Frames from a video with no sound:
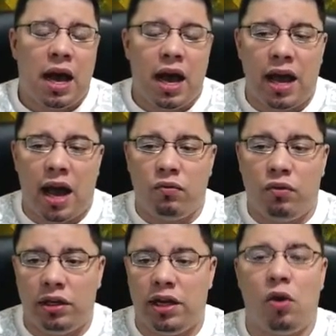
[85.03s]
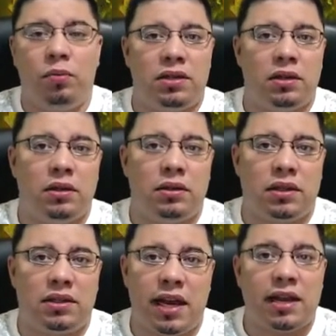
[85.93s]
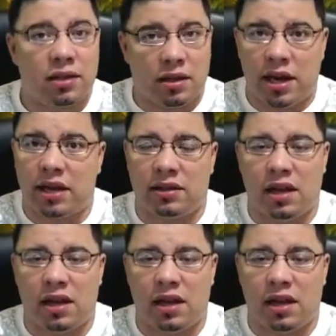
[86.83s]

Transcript: I really hope to take it to the next